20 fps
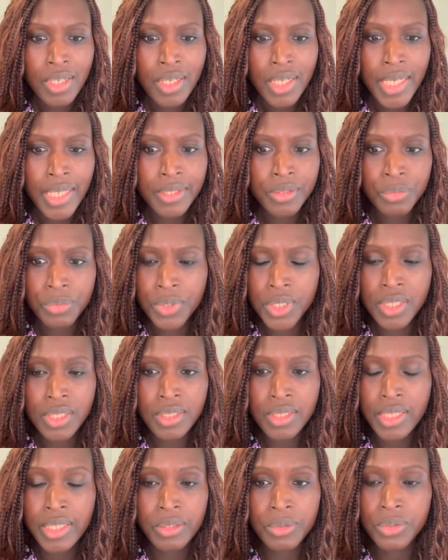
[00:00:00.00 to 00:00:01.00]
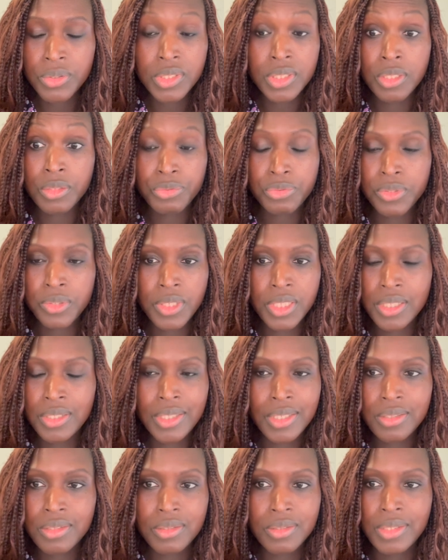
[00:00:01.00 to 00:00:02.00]
And really, I could see, frankly,
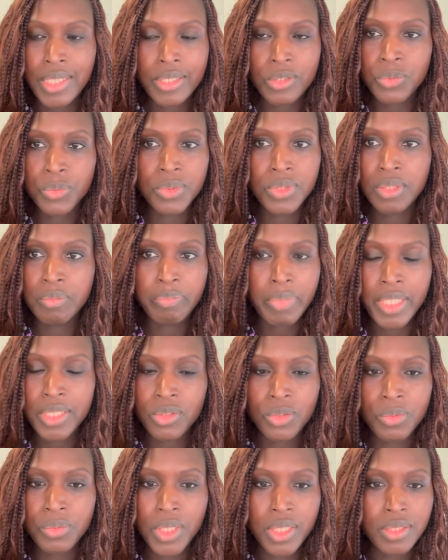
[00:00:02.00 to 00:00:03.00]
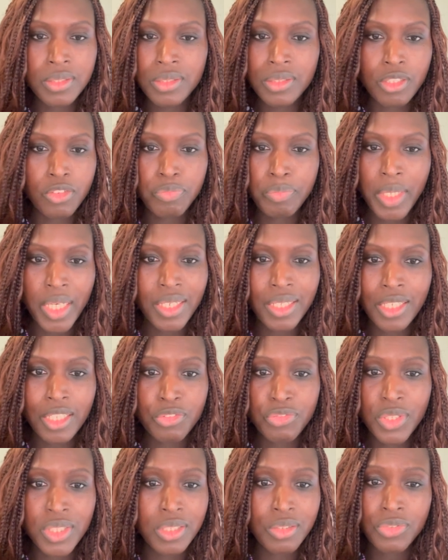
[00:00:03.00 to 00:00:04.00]
that that would impact the quality of my
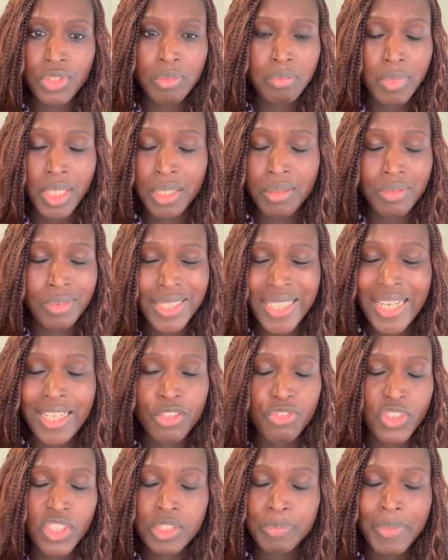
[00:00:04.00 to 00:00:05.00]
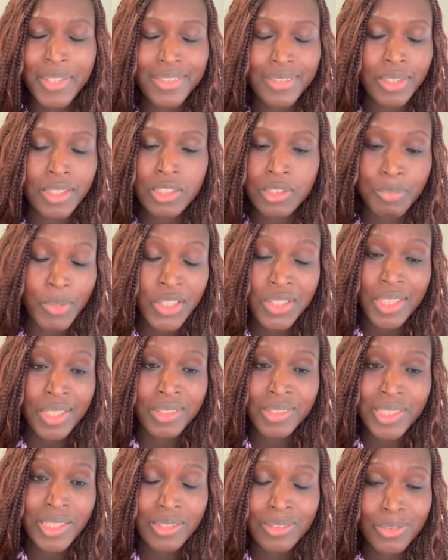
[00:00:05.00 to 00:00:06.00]
life and even my life
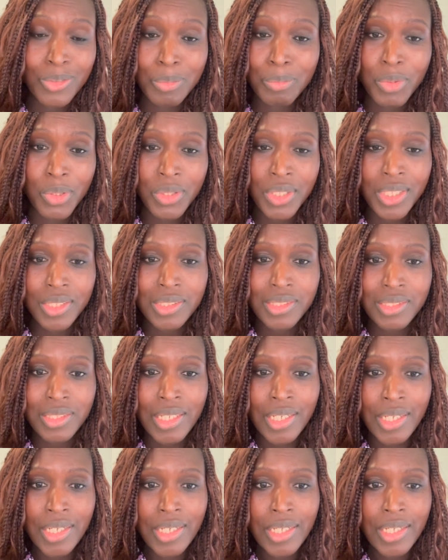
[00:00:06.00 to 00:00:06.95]
expectancy, to be honest.